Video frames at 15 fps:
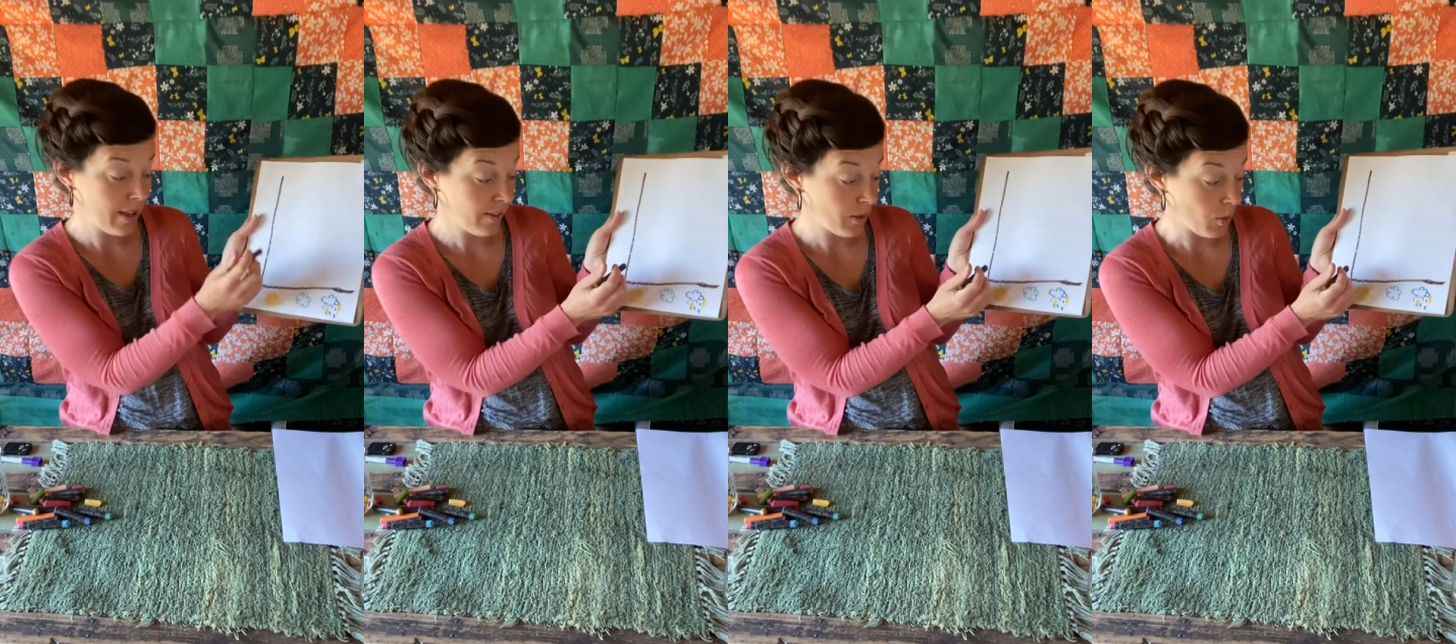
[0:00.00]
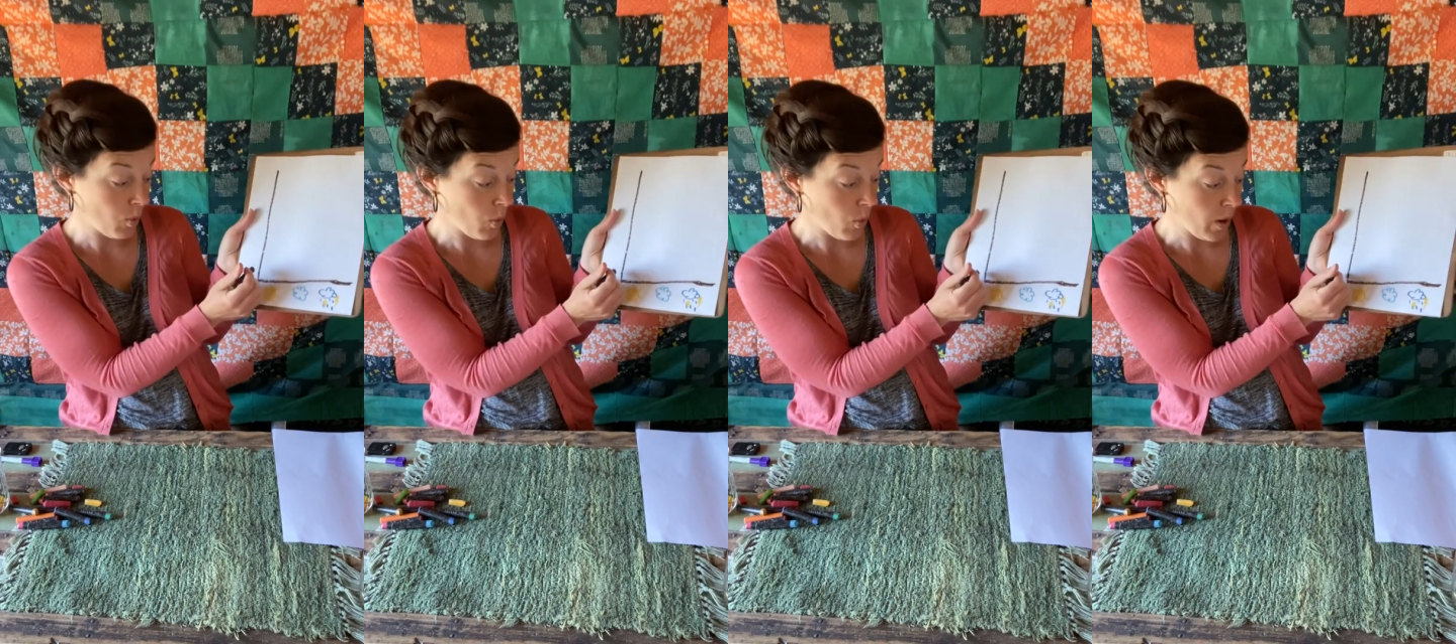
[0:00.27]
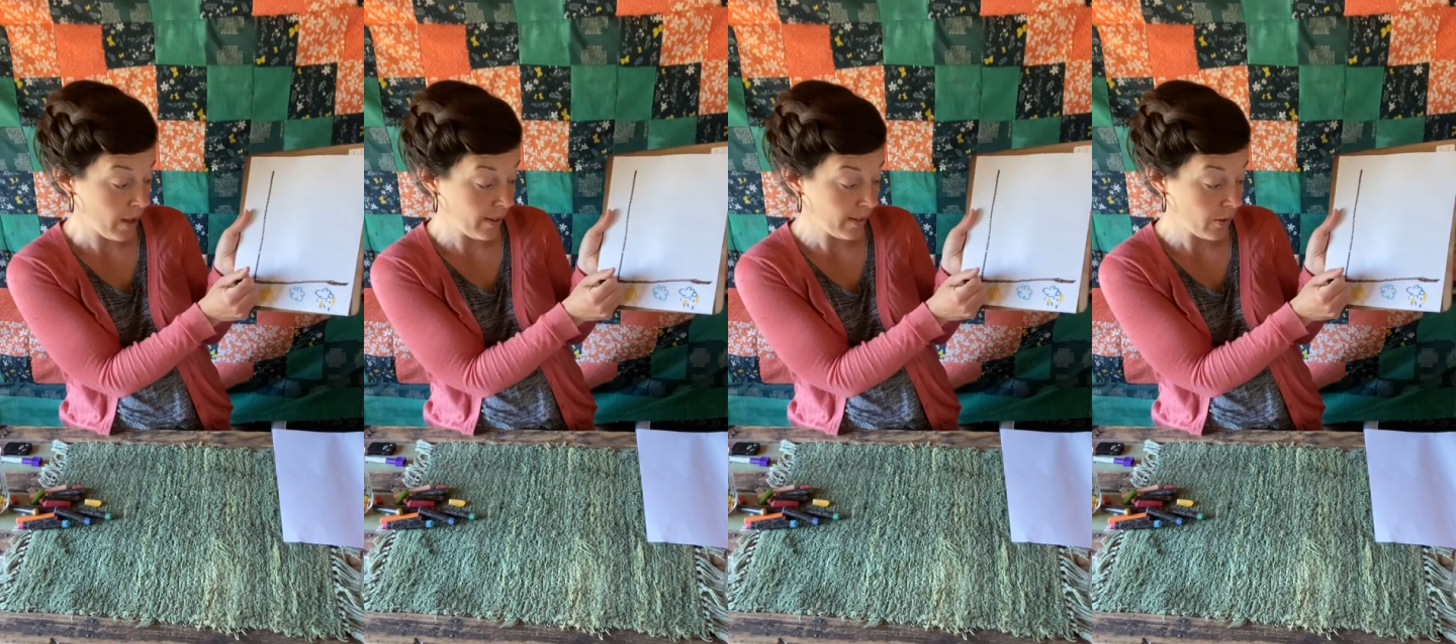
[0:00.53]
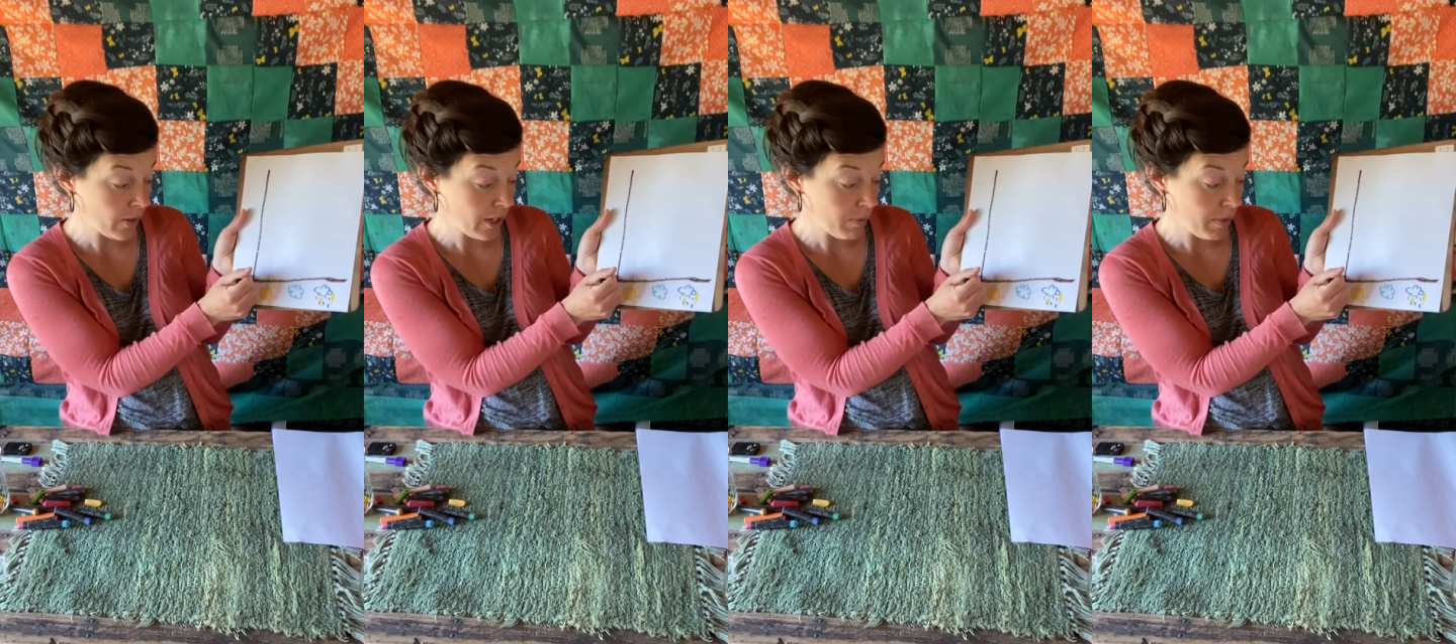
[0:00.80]
So 1's
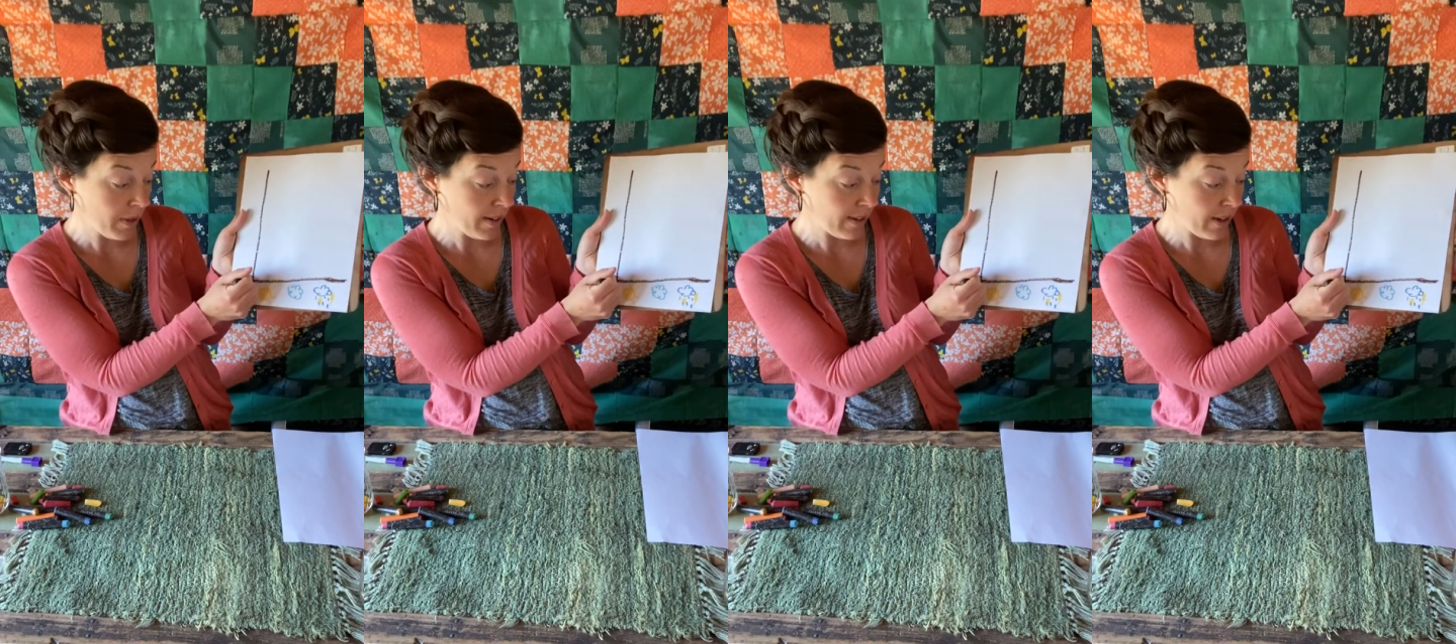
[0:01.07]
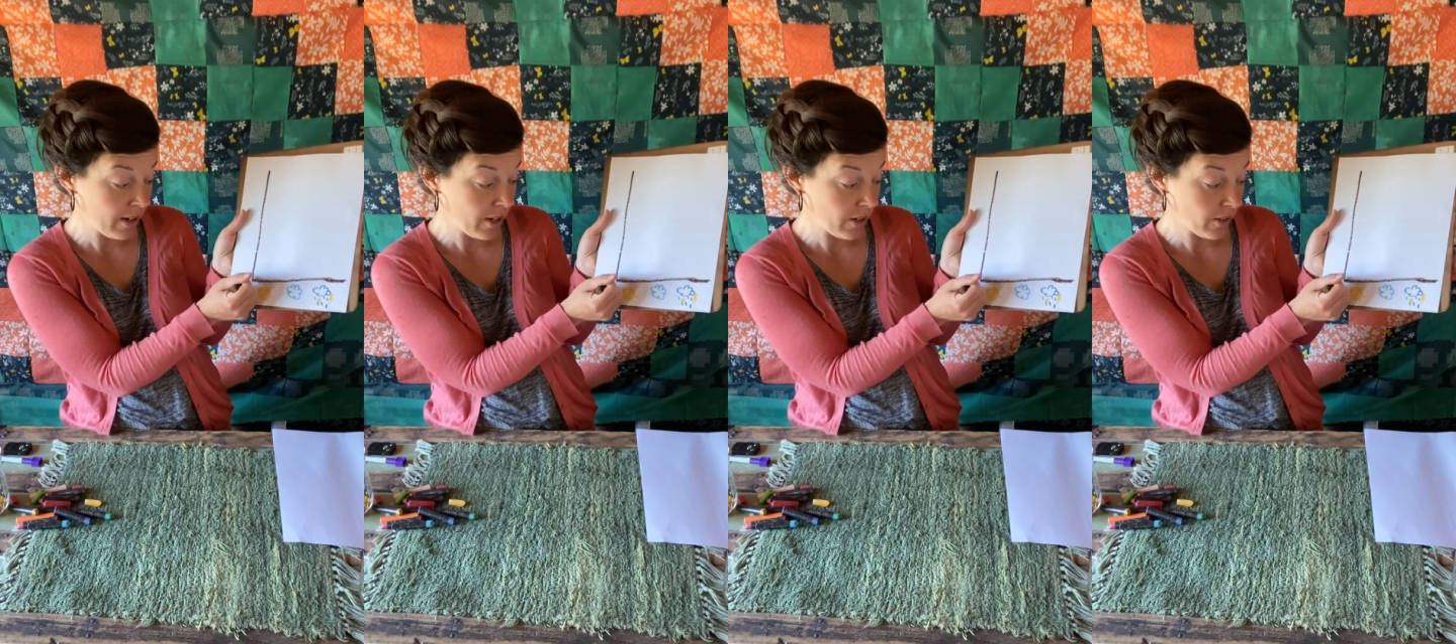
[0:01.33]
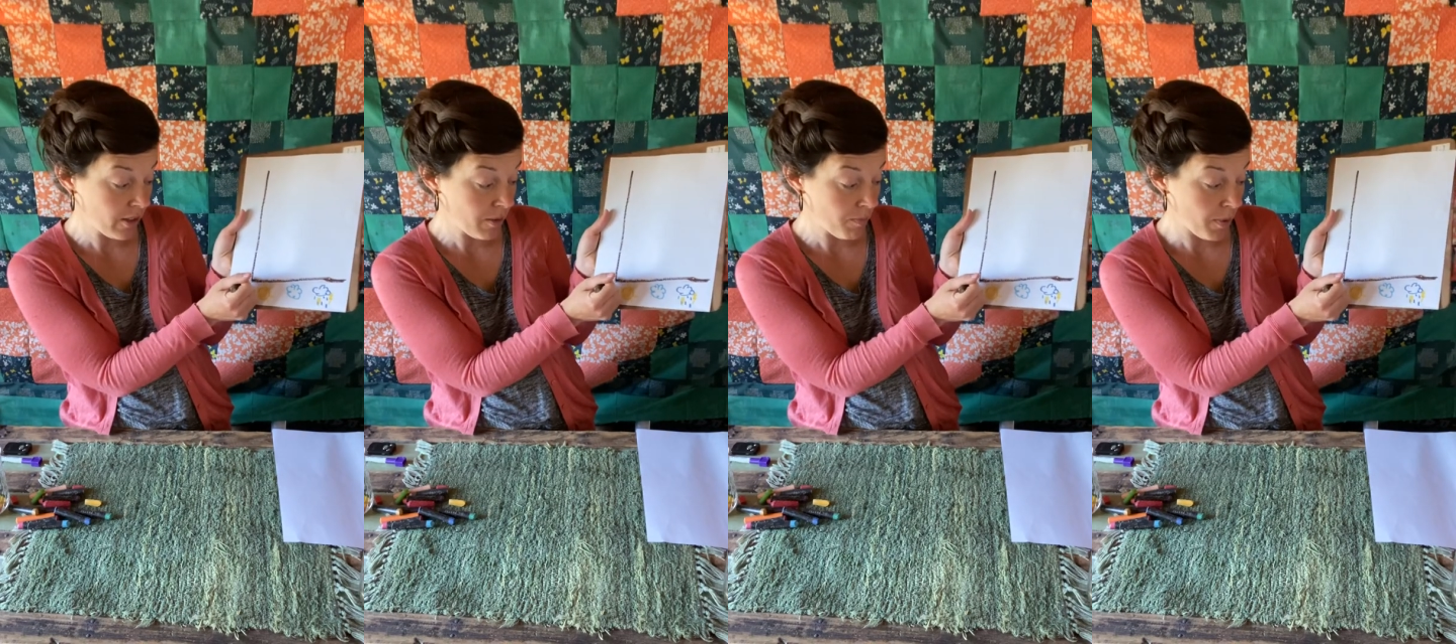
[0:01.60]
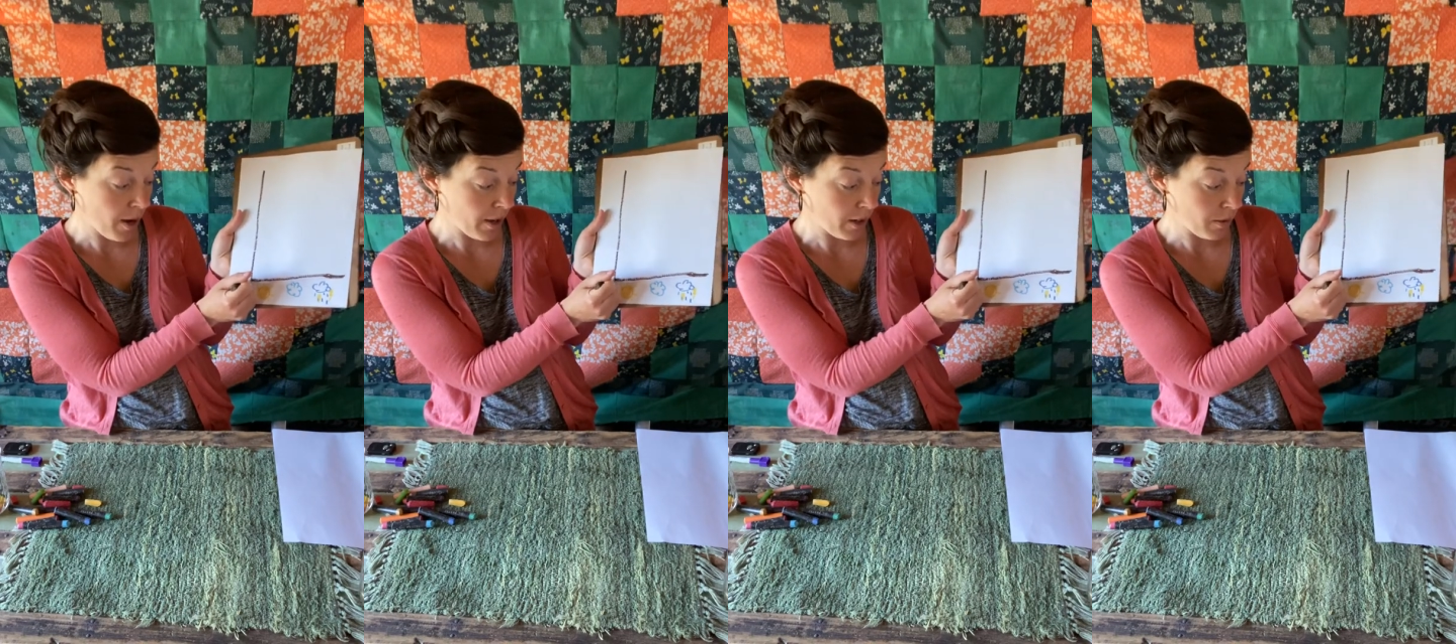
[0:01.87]
going to be down here at the
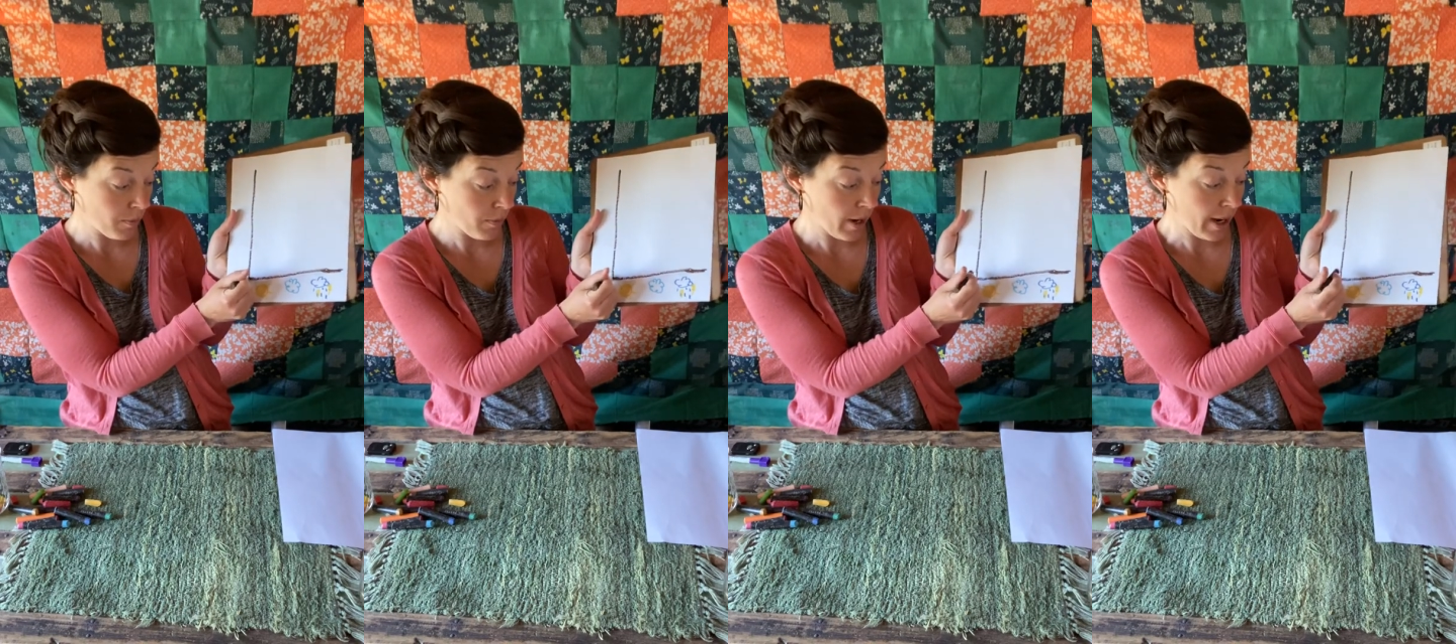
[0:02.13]
bottom.